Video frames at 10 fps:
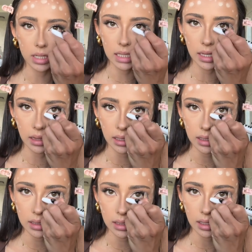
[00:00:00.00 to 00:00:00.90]
take
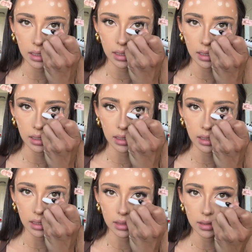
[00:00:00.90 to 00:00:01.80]
this
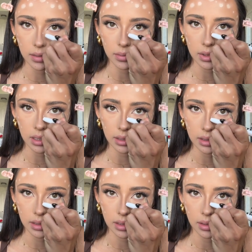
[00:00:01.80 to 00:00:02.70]
and add some
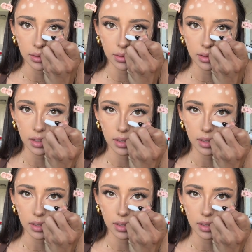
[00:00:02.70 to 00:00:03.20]
dots to our